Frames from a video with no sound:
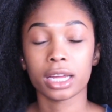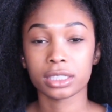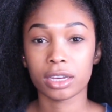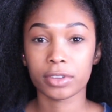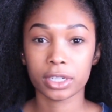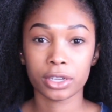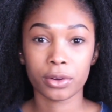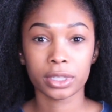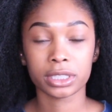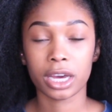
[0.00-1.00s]
that's definitely
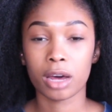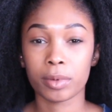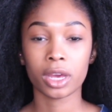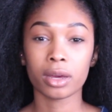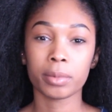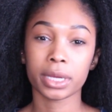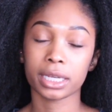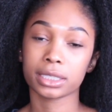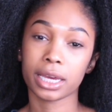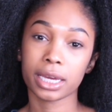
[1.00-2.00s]
going to help. But
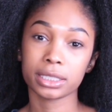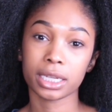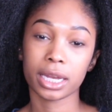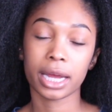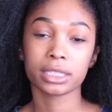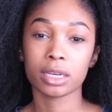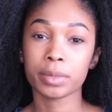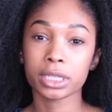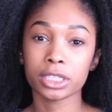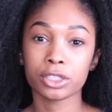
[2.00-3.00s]
yes, like I said, I
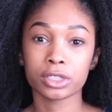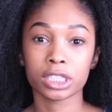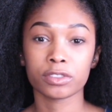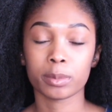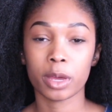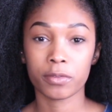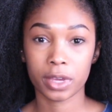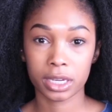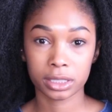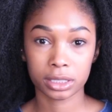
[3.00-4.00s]
typically use this for my
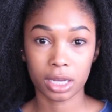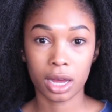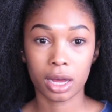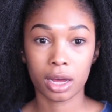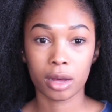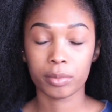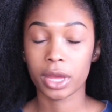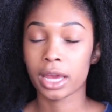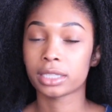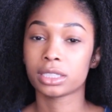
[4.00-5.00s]
face
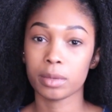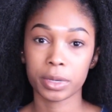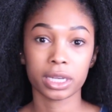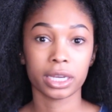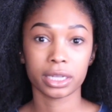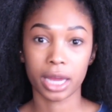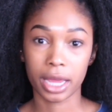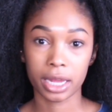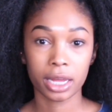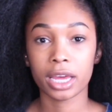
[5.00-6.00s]
and typically at
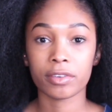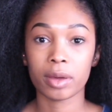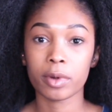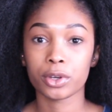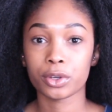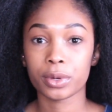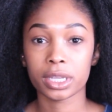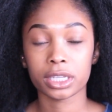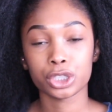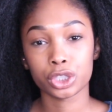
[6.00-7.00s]
night. If I'm doing
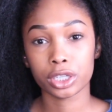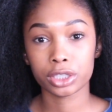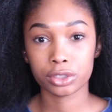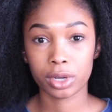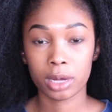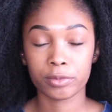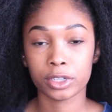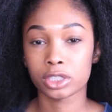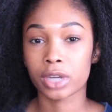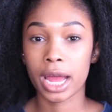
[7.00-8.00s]
the sugar scrub
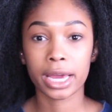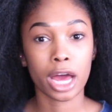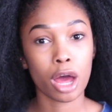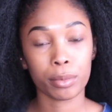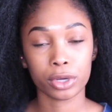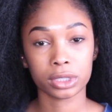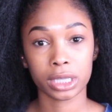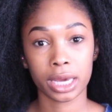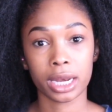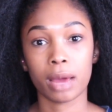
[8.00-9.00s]
for dry combo
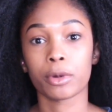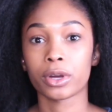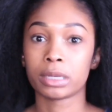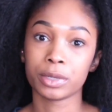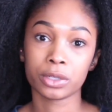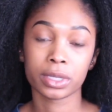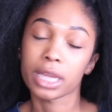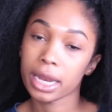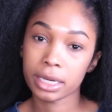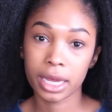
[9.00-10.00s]
skin, I'm going to be doing
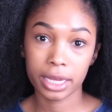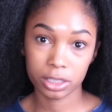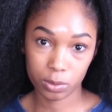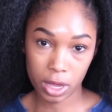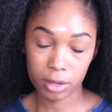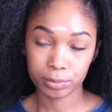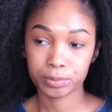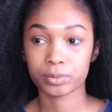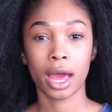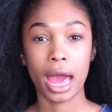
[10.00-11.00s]
that at night as well.
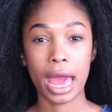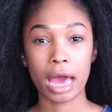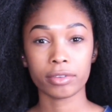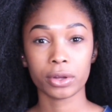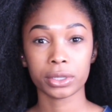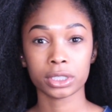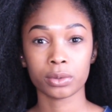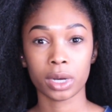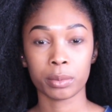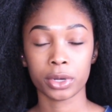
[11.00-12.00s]
I have noticed that
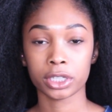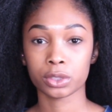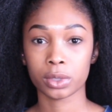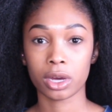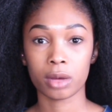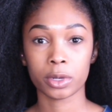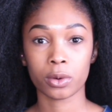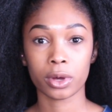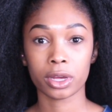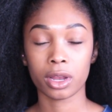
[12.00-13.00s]
when I'm putting sweet almond
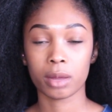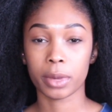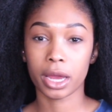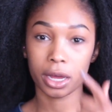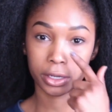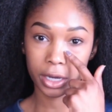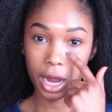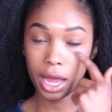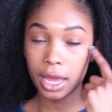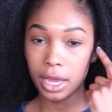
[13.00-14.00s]
oil on my under
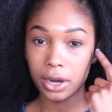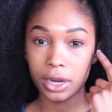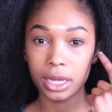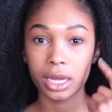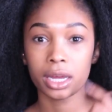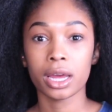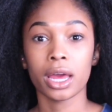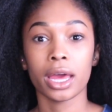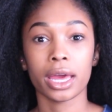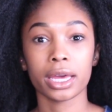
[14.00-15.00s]
eye area,
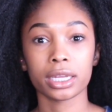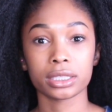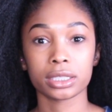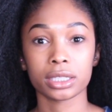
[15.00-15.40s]
it